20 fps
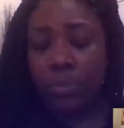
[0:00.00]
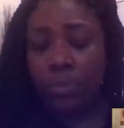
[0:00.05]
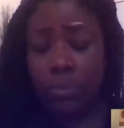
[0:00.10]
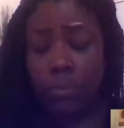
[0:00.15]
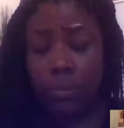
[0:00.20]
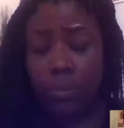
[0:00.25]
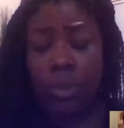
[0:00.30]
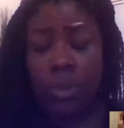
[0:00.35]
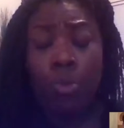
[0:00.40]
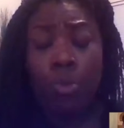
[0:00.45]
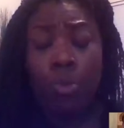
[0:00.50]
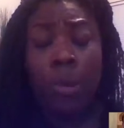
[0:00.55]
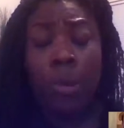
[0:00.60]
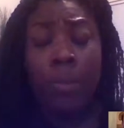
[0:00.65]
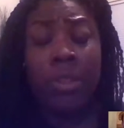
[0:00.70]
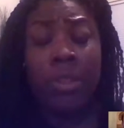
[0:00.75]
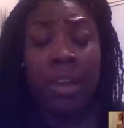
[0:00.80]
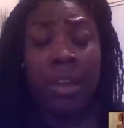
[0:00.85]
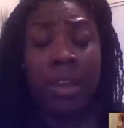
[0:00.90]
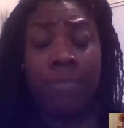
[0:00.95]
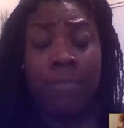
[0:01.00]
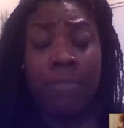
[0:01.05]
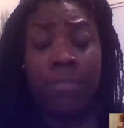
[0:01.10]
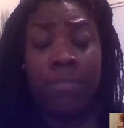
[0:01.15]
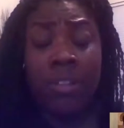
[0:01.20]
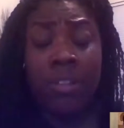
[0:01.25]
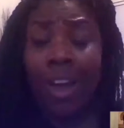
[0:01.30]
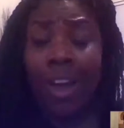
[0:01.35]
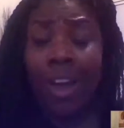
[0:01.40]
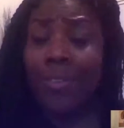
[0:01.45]
remember, the level of
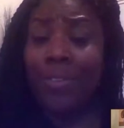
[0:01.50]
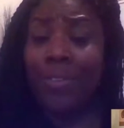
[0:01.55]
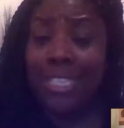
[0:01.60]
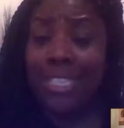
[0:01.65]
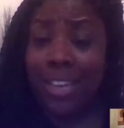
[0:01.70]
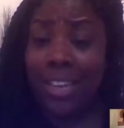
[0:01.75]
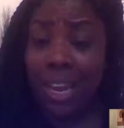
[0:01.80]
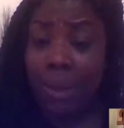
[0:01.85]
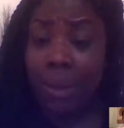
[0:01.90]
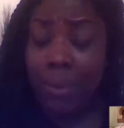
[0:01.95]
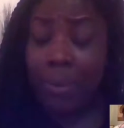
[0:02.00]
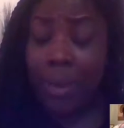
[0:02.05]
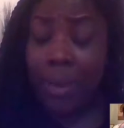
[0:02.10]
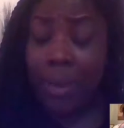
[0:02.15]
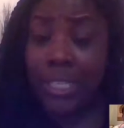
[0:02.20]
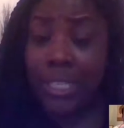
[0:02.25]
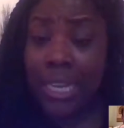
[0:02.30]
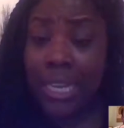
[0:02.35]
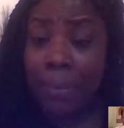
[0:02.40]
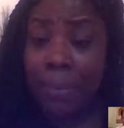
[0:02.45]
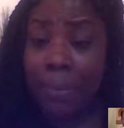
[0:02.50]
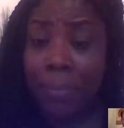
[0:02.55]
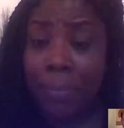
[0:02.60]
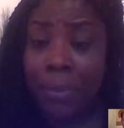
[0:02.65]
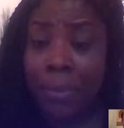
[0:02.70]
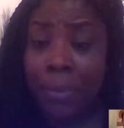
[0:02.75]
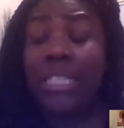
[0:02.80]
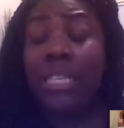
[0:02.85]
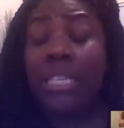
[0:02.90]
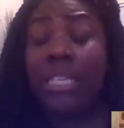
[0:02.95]
confidence is not about our sample, it's
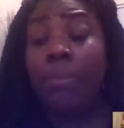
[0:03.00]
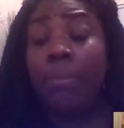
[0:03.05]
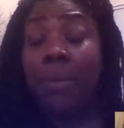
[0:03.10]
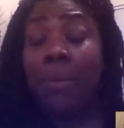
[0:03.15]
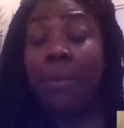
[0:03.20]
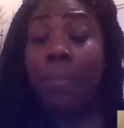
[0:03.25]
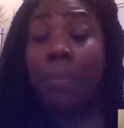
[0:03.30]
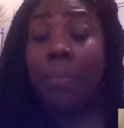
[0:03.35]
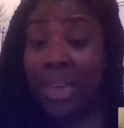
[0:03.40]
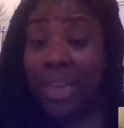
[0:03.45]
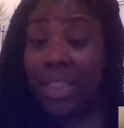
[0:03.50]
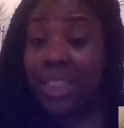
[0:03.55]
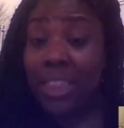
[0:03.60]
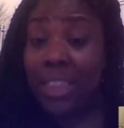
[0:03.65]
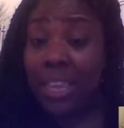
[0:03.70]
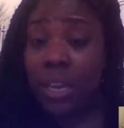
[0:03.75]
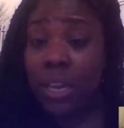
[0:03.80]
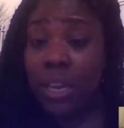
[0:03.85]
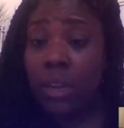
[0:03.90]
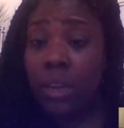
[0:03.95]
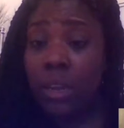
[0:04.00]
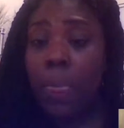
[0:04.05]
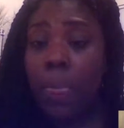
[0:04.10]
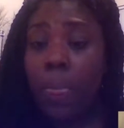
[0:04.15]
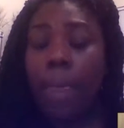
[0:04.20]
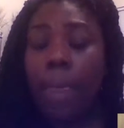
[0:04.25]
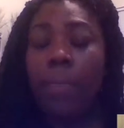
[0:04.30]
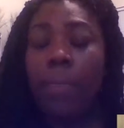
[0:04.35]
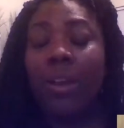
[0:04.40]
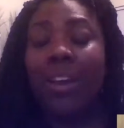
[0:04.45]
about the method,
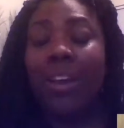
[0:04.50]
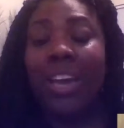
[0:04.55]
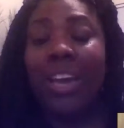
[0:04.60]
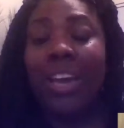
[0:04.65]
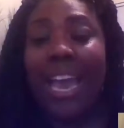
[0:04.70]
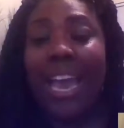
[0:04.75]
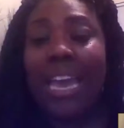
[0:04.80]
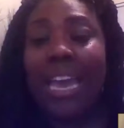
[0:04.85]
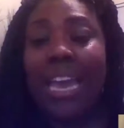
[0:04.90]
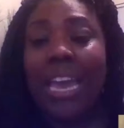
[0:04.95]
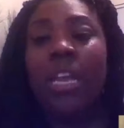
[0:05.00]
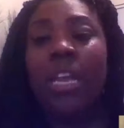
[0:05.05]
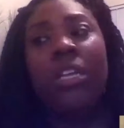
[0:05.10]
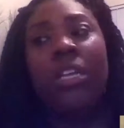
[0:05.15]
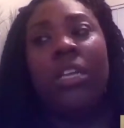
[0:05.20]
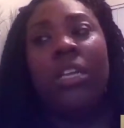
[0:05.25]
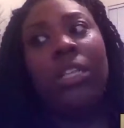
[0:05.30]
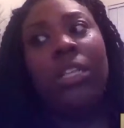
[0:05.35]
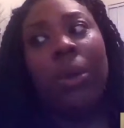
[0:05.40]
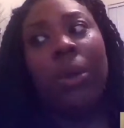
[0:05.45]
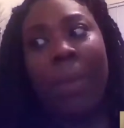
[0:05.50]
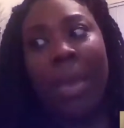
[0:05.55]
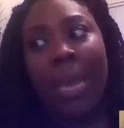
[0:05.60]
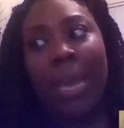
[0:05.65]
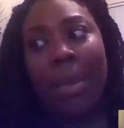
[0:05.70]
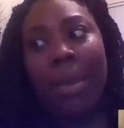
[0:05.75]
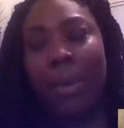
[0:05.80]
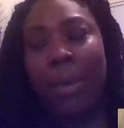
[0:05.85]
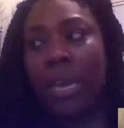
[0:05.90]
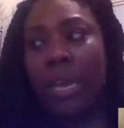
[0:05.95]
okay? So
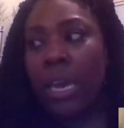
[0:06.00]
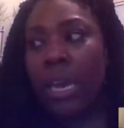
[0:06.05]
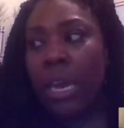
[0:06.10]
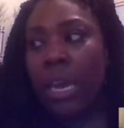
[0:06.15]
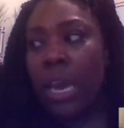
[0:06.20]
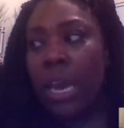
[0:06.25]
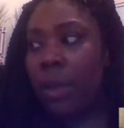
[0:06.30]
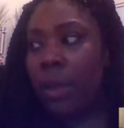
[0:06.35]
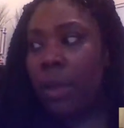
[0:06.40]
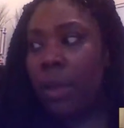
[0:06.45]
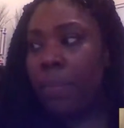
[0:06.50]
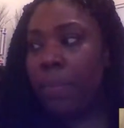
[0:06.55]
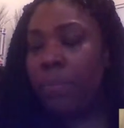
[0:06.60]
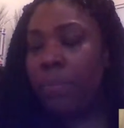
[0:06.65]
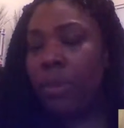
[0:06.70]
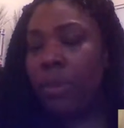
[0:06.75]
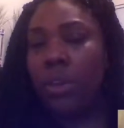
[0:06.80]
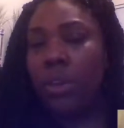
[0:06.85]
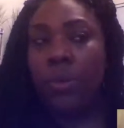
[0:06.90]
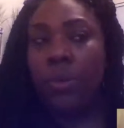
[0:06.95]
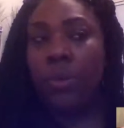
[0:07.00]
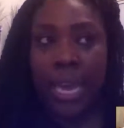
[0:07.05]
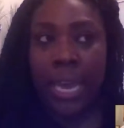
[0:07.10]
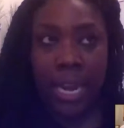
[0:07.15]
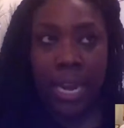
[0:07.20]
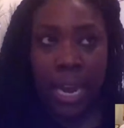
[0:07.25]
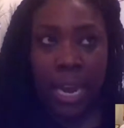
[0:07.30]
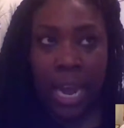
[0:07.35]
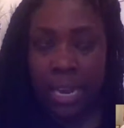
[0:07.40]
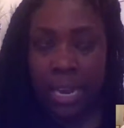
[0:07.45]
maybe you hit
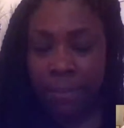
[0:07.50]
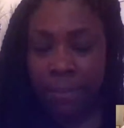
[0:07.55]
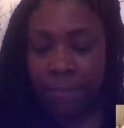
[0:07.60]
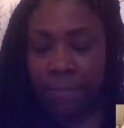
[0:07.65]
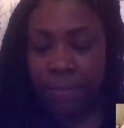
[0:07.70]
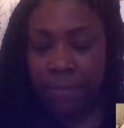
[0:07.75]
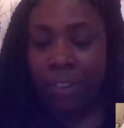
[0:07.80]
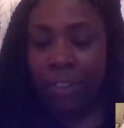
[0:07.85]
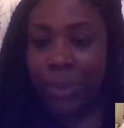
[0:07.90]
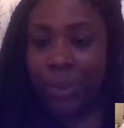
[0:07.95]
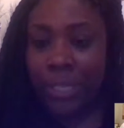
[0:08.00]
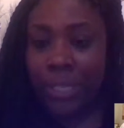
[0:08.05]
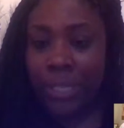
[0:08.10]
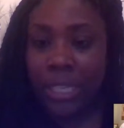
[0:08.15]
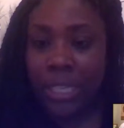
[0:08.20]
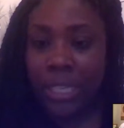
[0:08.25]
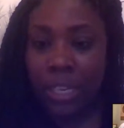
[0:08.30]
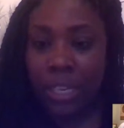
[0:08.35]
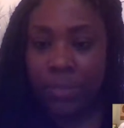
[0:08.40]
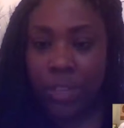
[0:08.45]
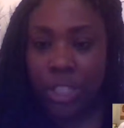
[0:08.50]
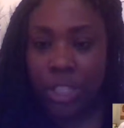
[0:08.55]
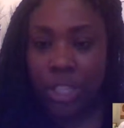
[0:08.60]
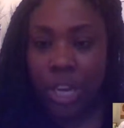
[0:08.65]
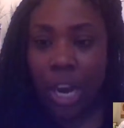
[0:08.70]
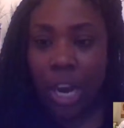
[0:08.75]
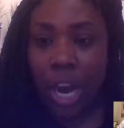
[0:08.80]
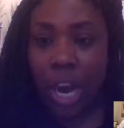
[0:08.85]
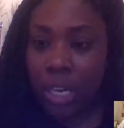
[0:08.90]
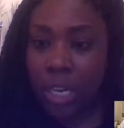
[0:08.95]
95% of your
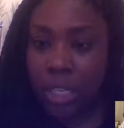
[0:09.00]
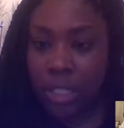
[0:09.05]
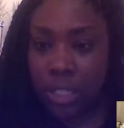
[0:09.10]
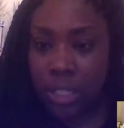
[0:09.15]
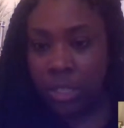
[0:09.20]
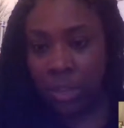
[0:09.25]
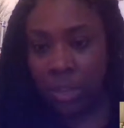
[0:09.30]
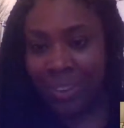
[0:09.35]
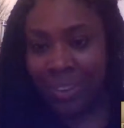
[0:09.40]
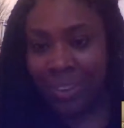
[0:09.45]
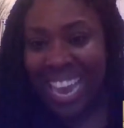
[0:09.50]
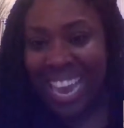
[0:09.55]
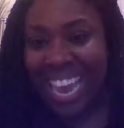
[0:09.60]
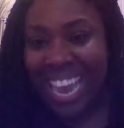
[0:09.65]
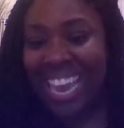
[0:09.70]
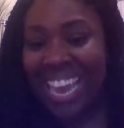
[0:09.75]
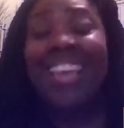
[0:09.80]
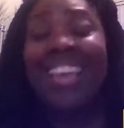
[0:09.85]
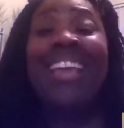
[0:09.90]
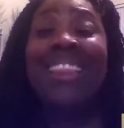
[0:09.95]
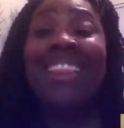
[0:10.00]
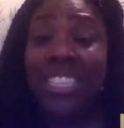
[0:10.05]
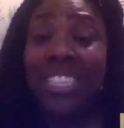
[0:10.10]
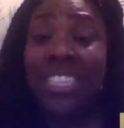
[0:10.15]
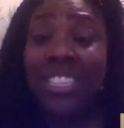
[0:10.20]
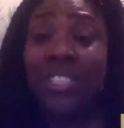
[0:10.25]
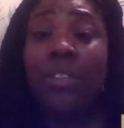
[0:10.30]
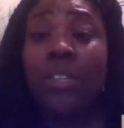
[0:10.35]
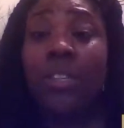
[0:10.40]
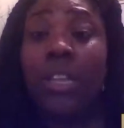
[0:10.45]
shots, okay? That's your
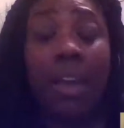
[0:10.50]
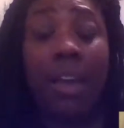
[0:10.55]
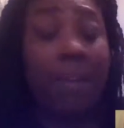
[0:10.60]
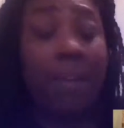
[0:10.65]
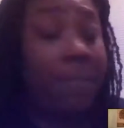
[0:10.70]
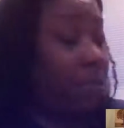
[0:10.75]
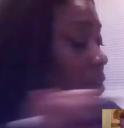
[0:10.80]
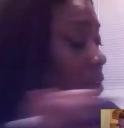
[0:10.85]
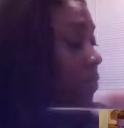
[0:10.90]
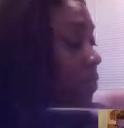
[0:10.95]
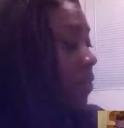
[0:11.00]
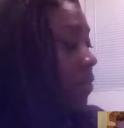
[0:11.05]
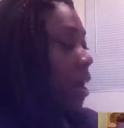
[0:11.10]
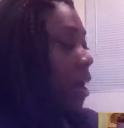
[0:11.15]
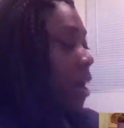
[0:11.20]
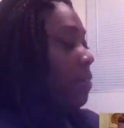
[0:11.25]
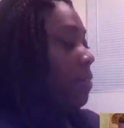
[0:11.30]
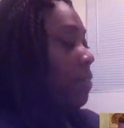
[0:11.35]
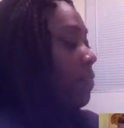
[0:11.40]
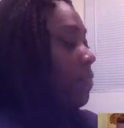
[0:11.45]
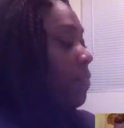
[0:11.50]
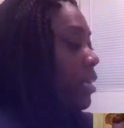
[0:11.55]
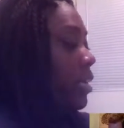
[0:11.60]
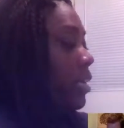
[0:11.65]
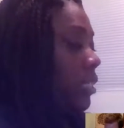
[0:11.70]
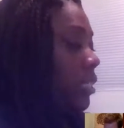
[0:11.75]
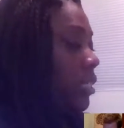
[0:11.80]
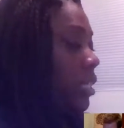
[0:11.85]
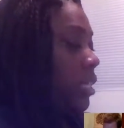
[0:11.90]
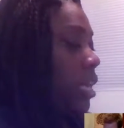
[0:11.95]
level of confidence.
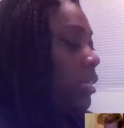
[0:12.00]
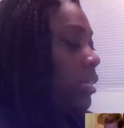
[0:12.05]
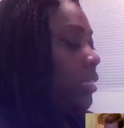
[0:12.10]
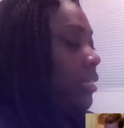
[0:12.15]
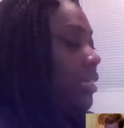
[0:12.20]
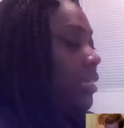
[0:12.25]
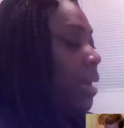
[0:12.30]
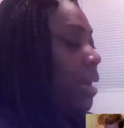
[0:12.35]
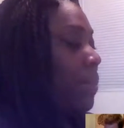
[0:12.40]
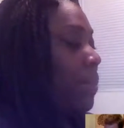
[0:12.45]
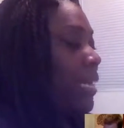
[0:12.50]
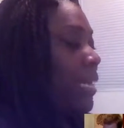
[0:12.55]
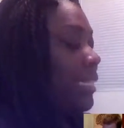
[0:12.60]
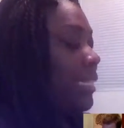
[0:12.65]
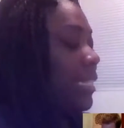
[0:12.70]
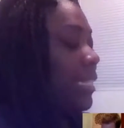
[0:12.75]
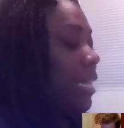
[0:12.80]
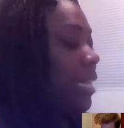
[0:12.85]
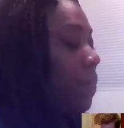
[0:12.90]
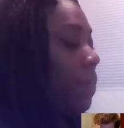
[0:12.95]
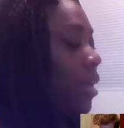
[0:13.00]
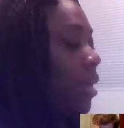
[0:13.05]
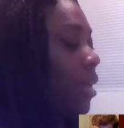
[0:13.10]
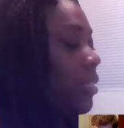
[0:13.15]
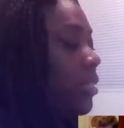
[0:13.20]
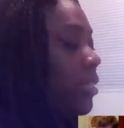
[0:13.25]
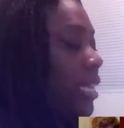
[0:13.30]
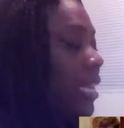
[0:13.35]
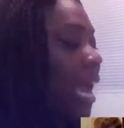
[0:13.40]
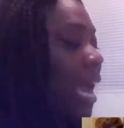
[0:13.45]
So that means about
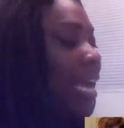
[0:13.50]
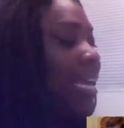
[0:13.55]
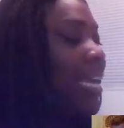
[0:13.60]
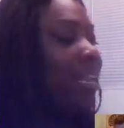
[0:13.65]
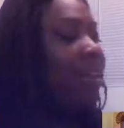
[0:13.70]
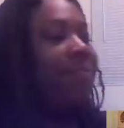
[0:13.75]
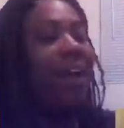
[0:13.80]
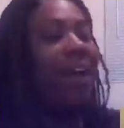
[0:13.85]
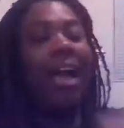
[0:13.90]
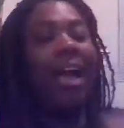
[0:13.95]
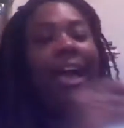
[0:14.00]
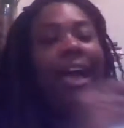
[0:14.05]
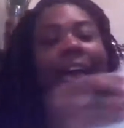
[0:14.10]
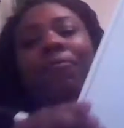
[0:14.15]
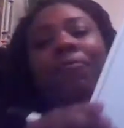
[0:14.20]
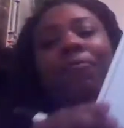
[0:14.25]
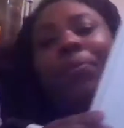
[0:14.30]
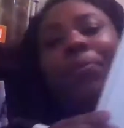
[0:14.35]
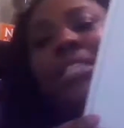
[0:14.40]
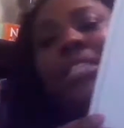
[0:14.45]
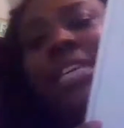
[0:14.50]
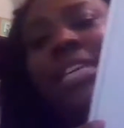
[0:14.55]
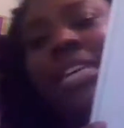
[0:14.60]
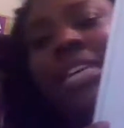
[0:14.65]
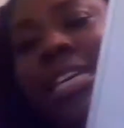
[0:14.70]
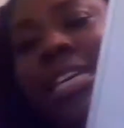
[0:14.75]
95% of the